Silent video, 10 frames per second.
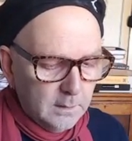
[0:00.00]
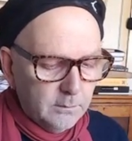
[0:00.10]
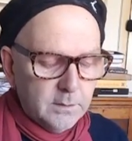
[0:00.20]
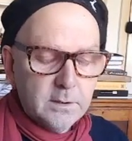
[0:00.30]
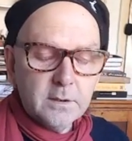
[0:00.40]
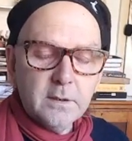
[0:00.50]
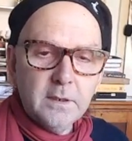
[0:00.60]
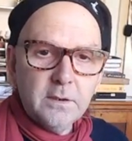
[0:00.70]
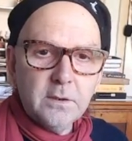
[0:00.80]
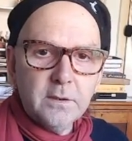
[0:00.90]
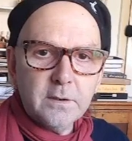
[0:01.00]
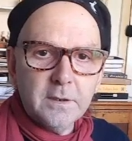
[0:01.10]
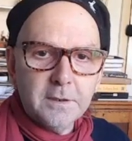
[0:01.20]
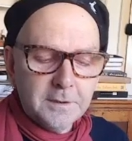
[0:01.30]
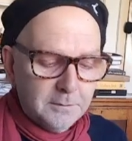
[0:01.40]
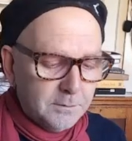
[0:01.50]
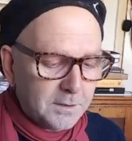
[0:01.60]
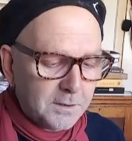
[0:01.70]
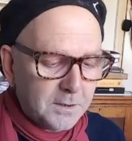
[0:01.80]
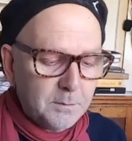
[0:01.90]
which is an ancient city, which
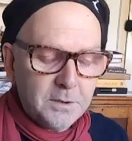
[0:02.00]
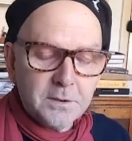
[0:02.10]
actually means